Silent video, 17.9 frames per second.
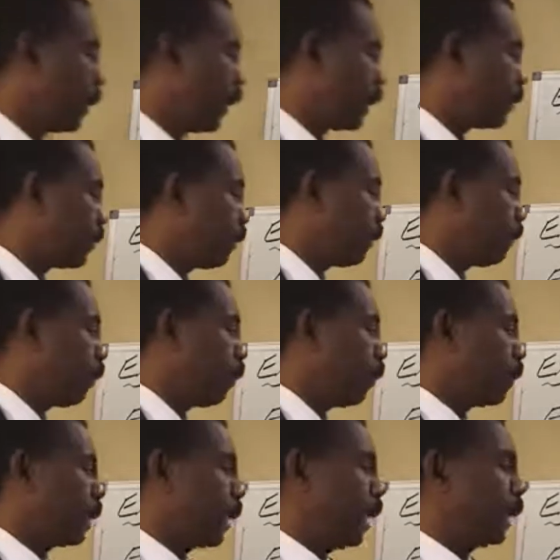x to the
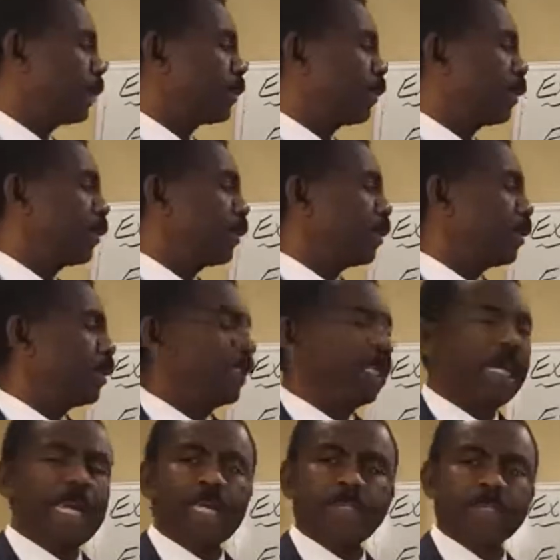4th, x to the
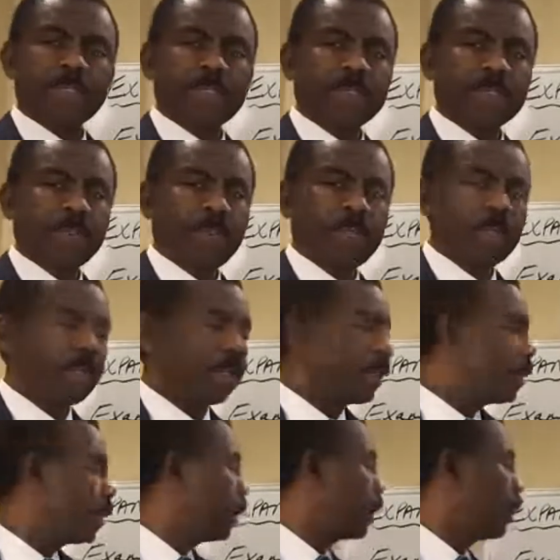3rd, x
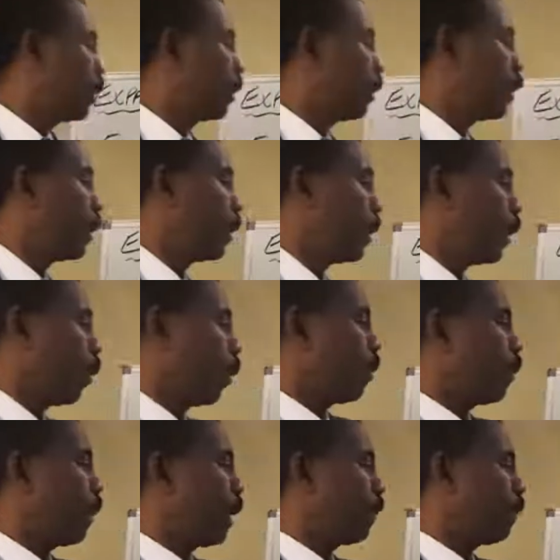squared. Now
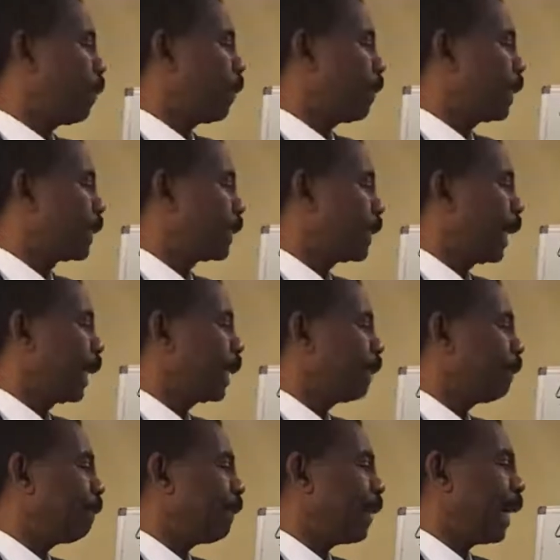we're ready for this.
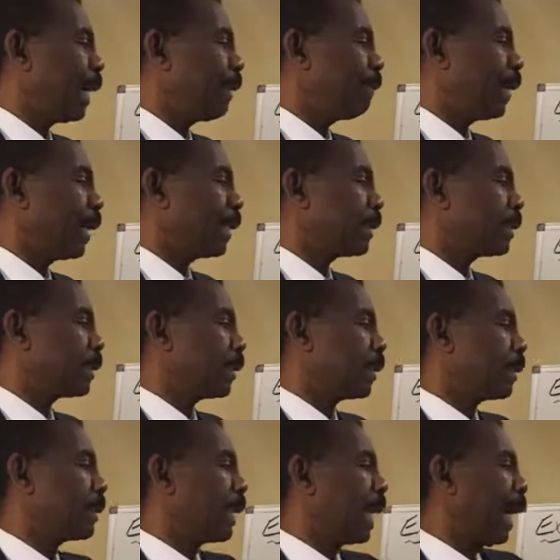Negative
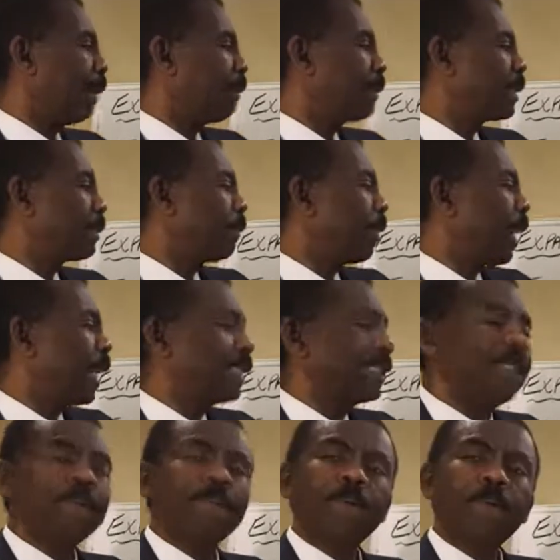5x times
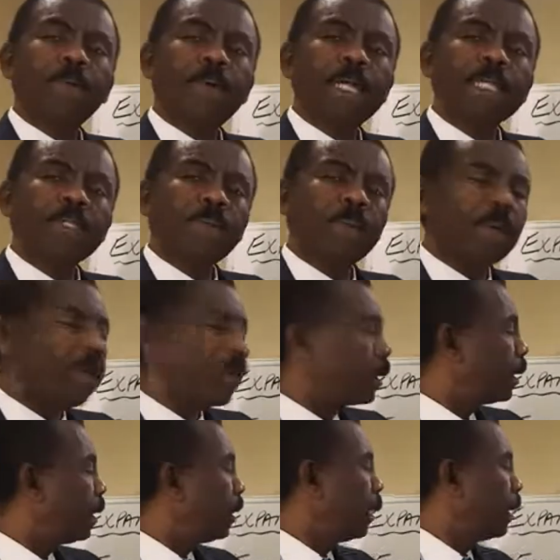positive 4x
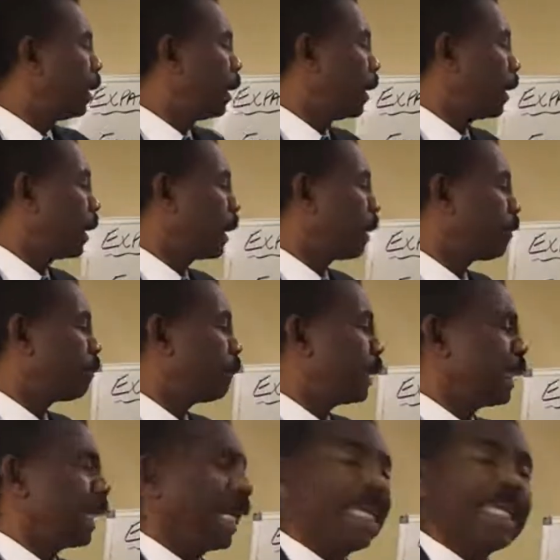squared gives
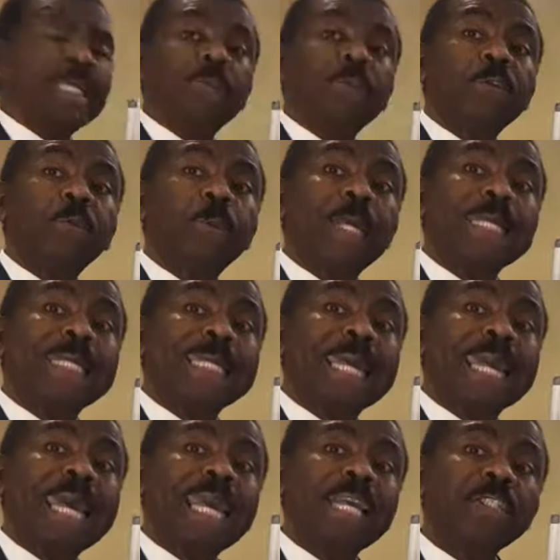me negative
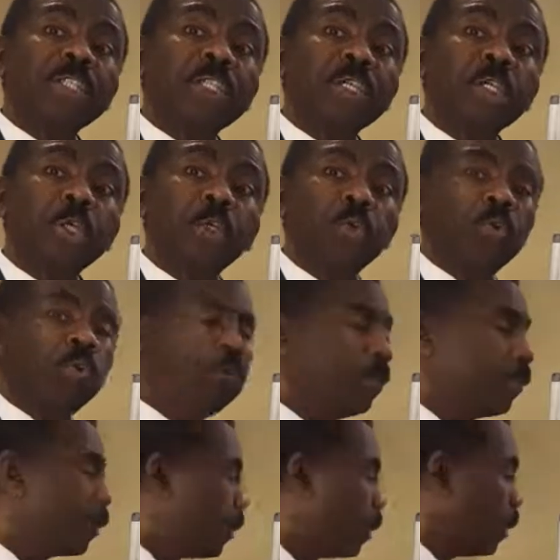20x
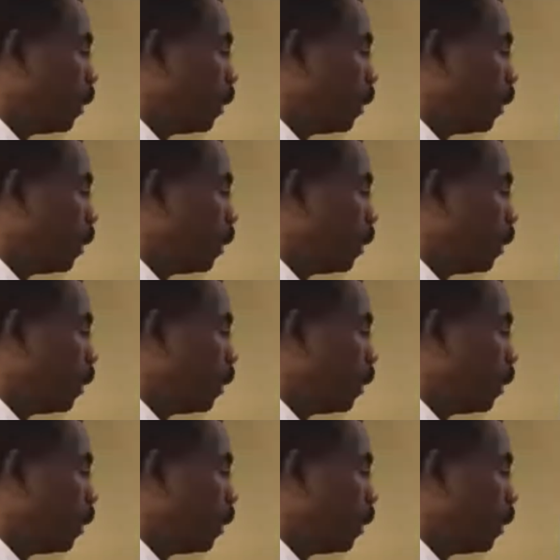cubed.